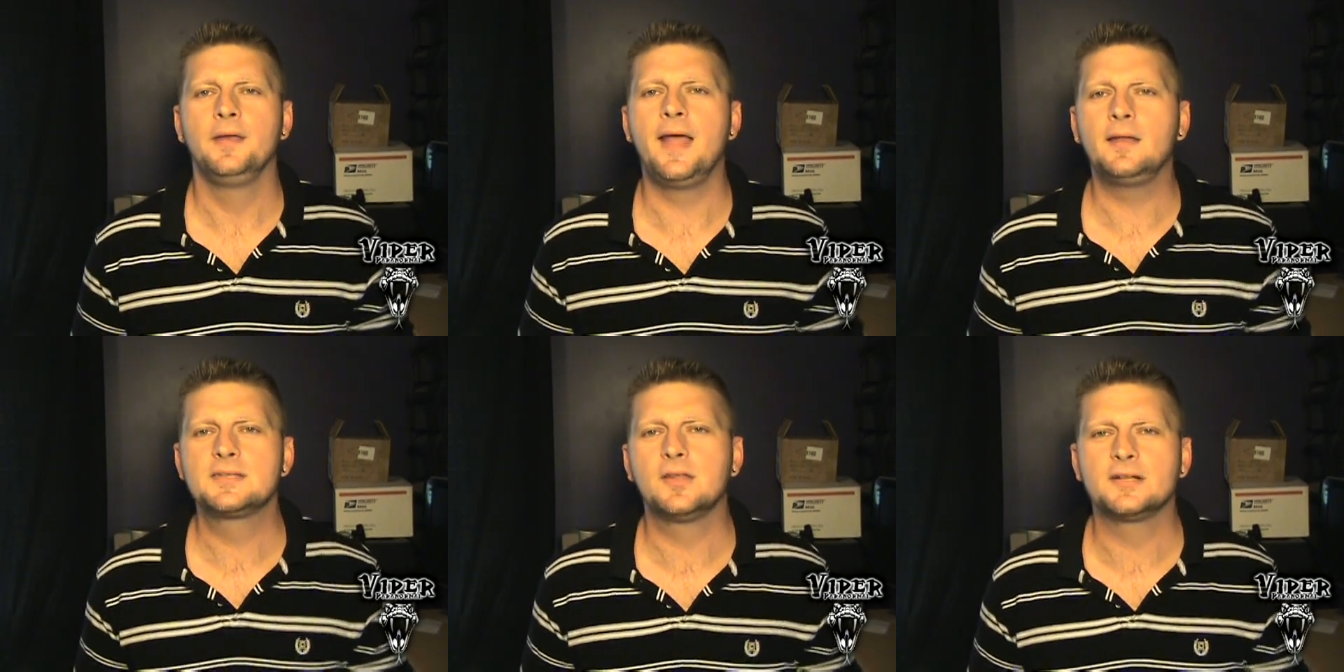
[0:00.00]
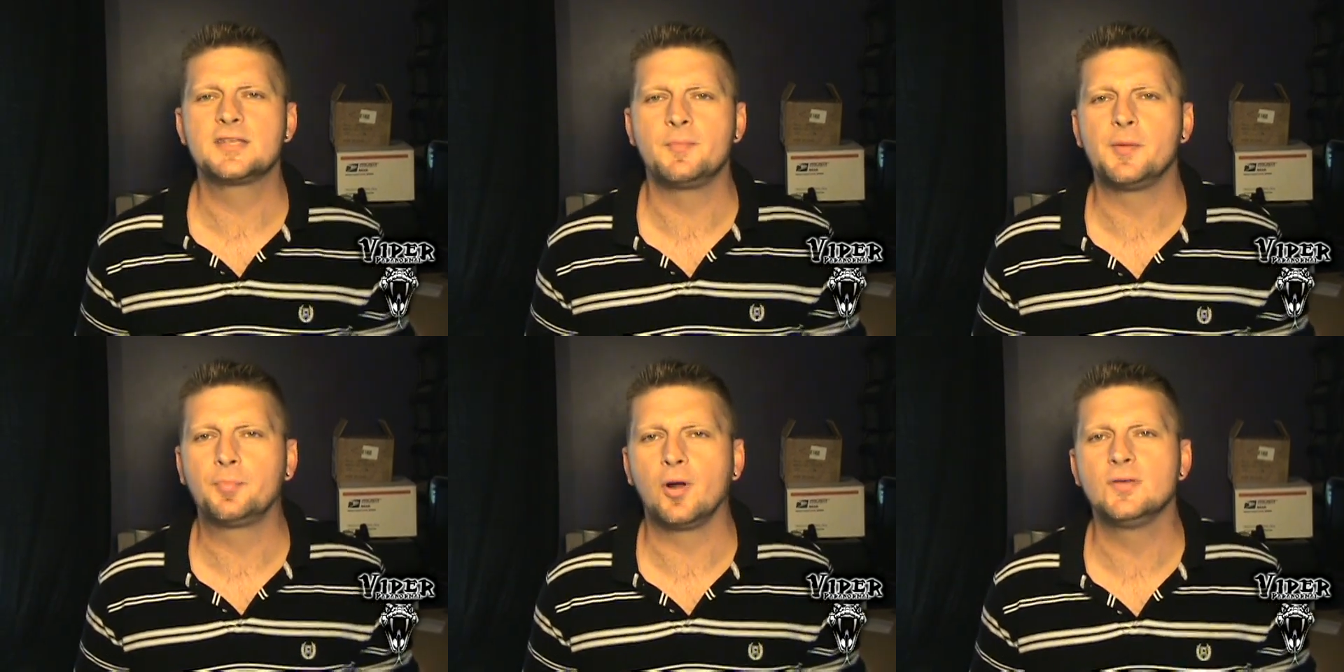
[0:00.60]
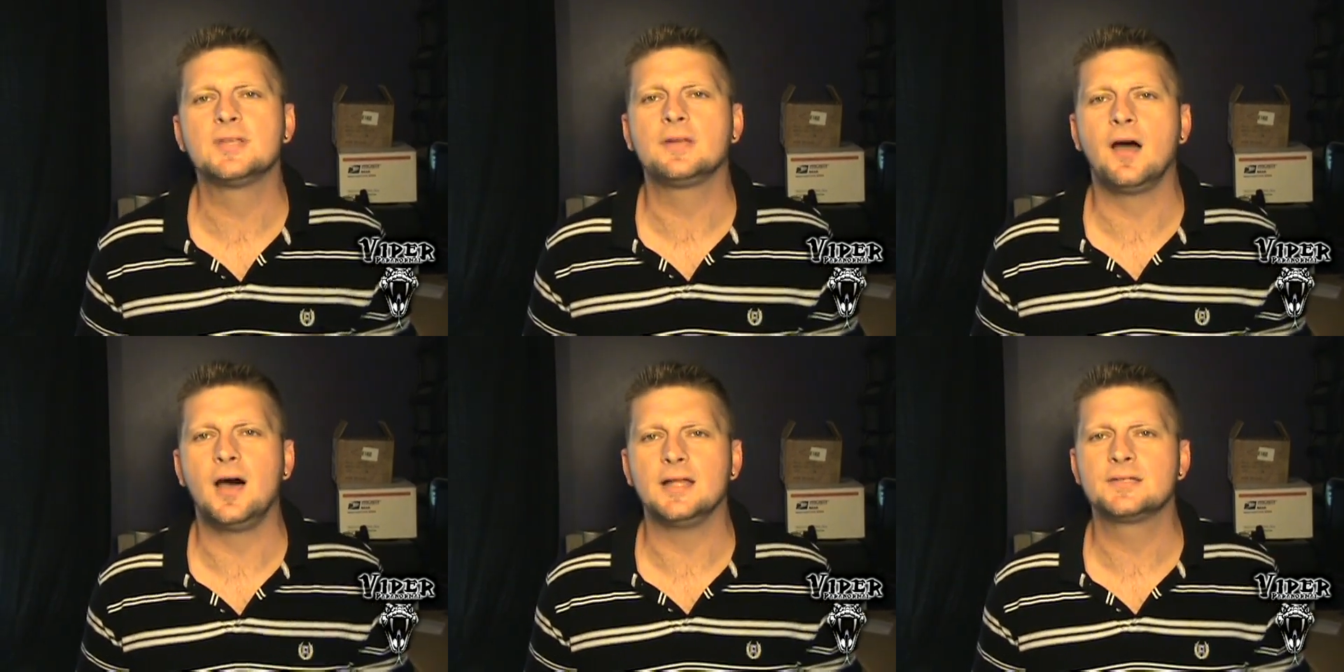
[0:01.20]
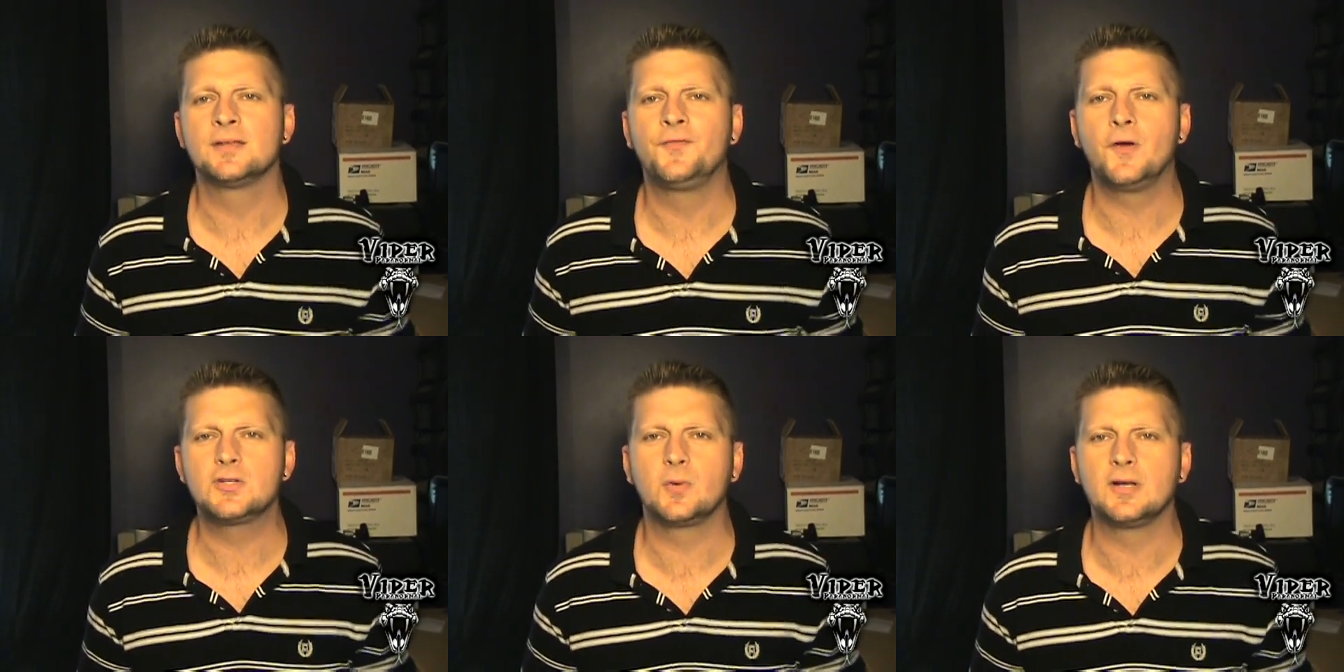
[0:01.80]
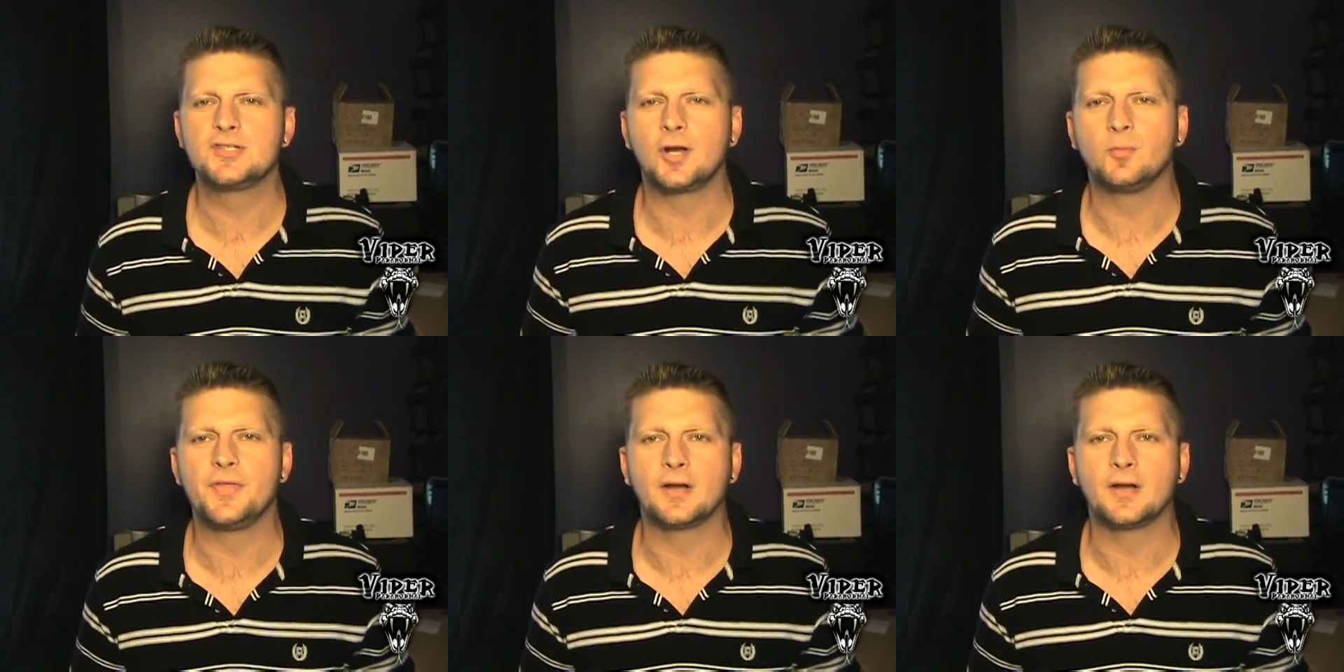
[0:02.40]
Now let's look at some of the pros and cons. First, we're going to start with the